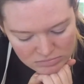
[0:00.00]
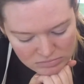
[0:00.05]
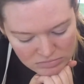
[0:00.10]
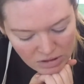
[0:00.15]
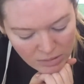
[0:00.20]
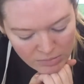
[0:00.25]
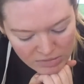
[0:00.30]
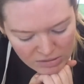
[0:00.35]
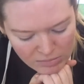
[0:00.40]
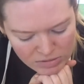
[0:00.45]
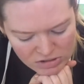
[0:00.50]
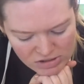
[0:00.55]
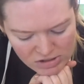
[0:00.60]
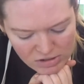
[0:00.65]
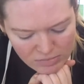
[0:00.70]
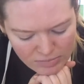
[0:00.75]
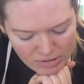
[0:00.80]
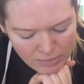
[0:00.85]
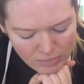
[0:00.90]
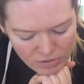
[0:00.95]
I'm gonna put
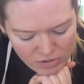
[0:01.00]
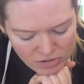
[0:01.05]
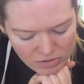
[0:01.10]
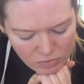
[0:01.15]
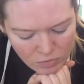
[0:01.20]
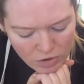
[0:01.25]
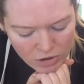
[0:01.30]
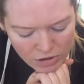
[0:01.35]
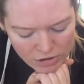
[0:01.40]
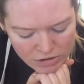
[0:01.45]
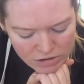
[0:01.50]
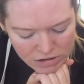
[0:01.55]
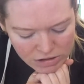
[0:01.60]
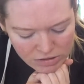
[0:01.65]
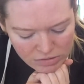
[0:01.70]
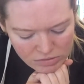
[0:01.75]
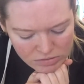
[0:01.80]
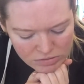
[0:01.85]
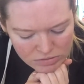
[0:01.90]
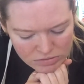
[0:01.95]
salt and pepper in the water too.
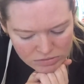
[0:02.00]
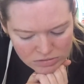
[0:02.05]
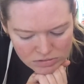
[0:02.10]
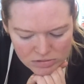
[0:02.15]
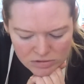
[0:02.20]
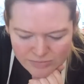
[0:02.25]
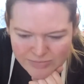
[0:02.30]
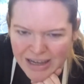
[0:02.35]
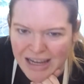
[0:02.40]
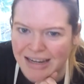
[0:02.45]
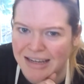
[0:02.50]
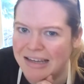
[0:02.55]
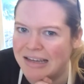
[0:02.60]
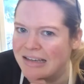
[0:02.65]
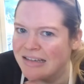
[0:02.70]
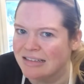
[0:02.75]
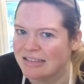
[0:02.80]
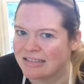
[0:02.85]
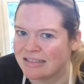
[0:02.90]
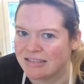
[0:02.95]

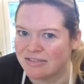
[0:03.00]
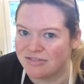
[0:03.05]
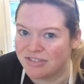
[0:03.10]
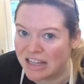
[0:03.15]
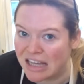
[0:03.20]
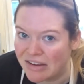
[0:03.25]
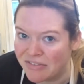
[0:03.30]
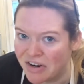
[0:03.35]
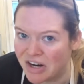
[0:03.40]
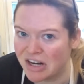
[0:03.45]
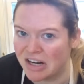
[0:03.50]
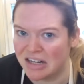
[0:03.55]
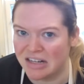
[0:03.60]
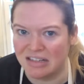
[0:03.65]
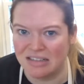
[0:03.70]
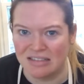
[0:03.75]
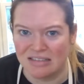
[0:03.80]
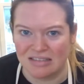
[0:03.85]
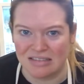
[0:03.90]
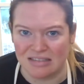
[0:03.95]
Betty, flavor.